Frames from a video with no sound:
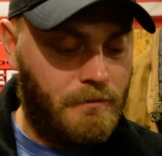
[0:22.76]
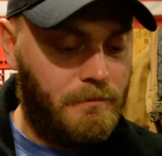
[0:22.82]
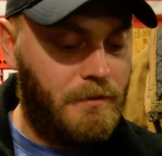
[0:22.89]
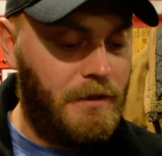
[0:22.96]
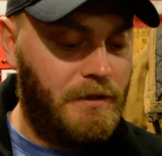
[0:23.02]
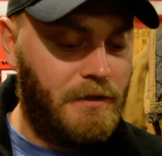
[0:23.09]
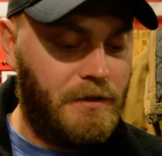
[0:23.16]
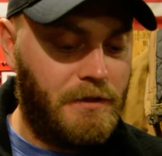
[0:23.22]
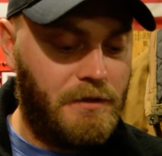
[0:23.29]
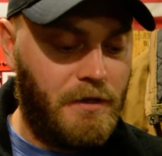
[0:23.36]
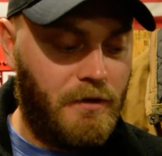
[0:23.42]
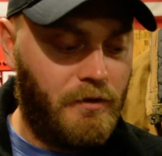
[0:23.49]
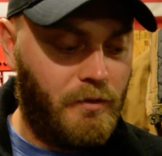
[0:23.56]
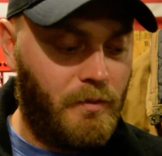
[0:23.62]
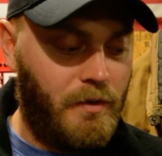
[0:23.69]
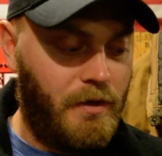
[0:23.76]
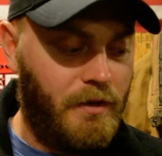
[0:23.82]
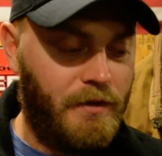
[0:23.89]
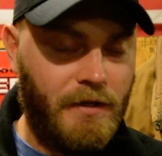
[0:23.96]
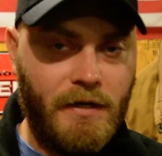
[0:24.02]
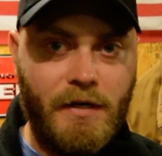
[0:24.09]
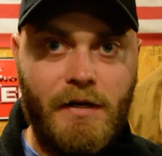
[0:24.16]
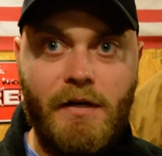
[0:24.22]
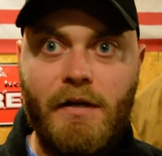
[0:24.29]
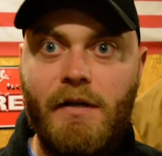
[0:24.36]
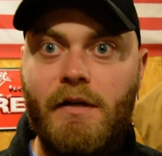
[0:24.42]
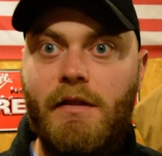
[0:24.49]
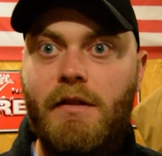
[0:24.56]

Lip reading: This is another one of these